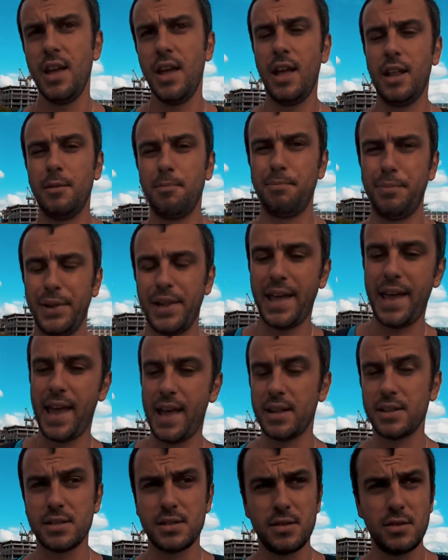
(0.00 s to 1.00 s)
and
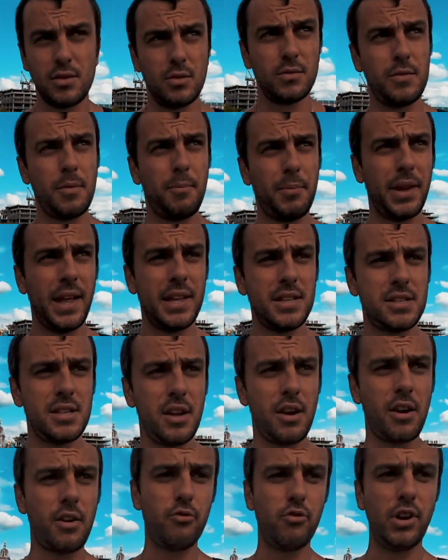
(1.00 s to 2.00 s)
plants so the plants
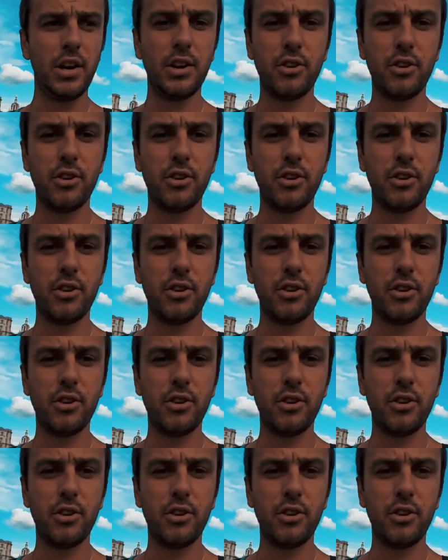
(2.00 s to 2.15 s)
here are really